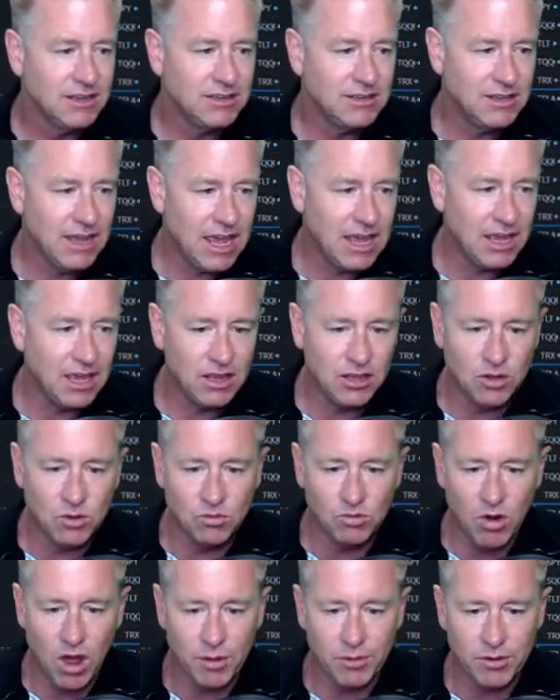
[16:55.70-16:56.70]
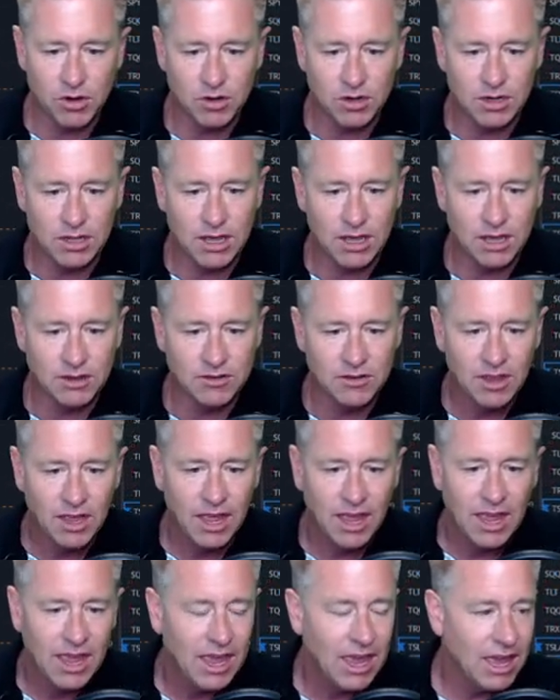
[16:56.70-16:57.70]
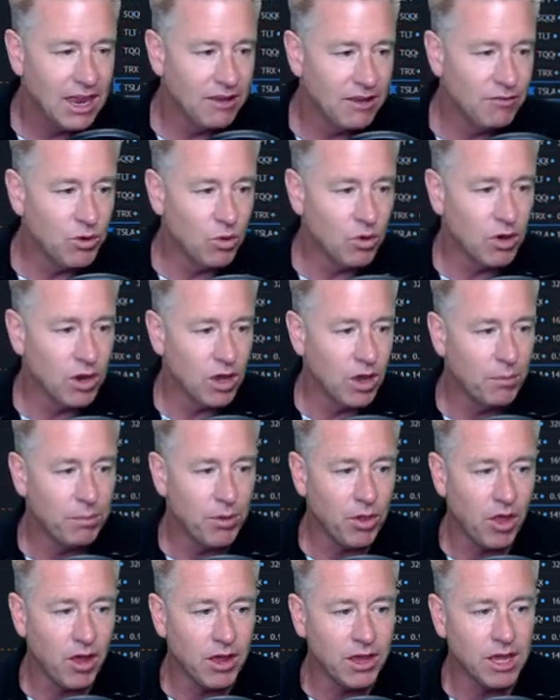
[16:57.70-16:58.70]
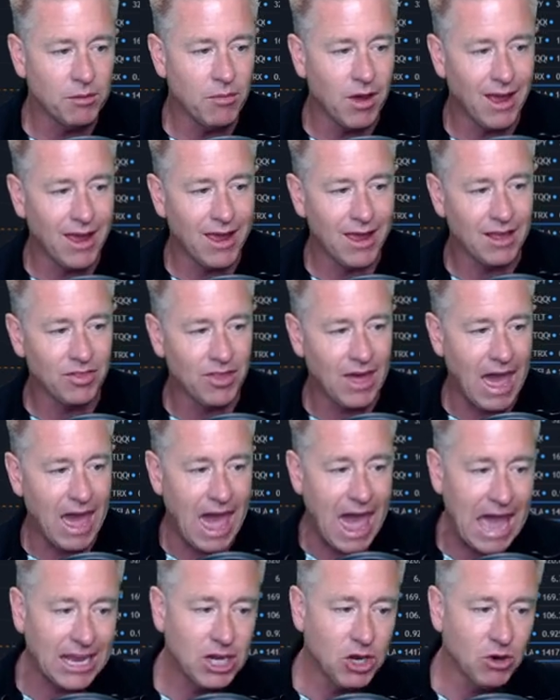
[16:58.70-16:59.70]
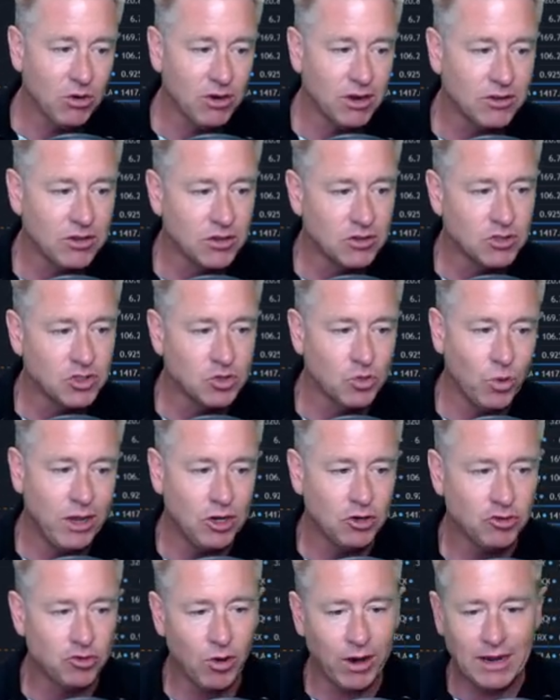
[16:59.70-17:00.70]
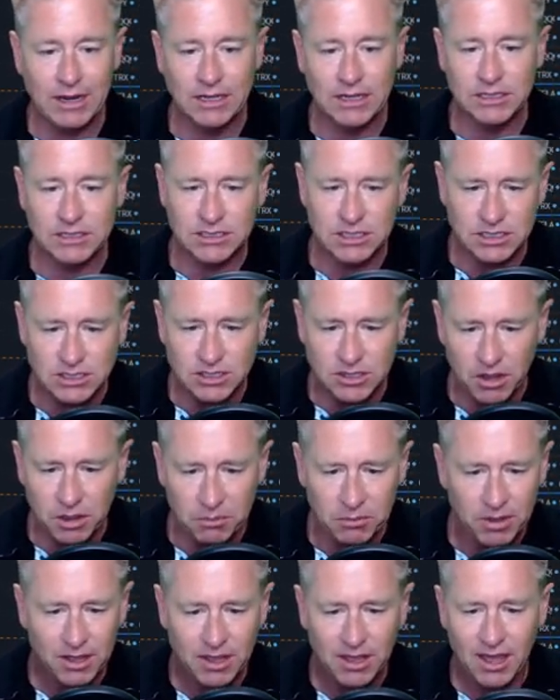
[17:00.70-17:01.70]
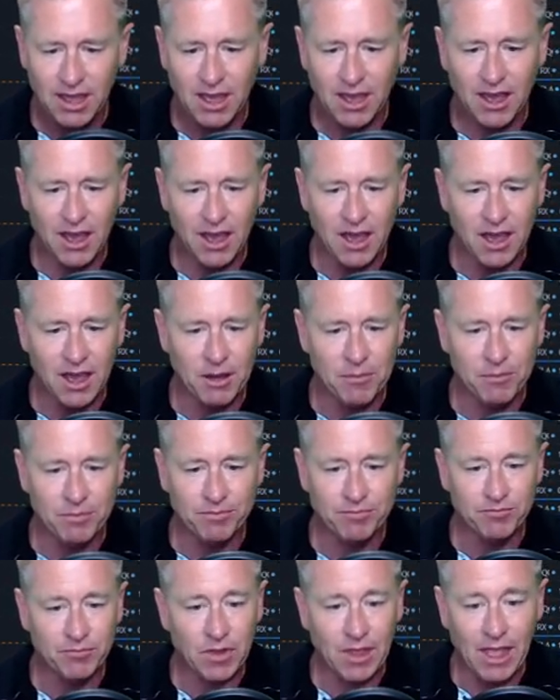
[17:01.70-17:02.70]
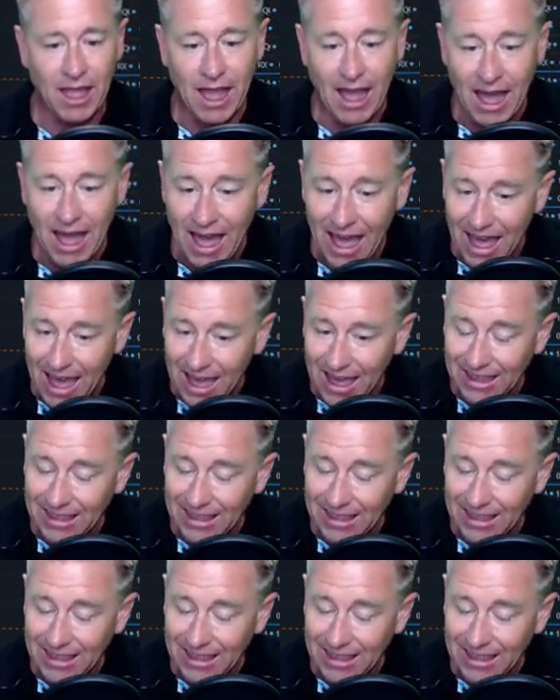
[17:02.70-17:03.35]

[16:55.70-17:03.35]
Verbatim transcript: dang it, you Robinhood kids. And if you were to plug in my the accurate swing trading system, um, ah,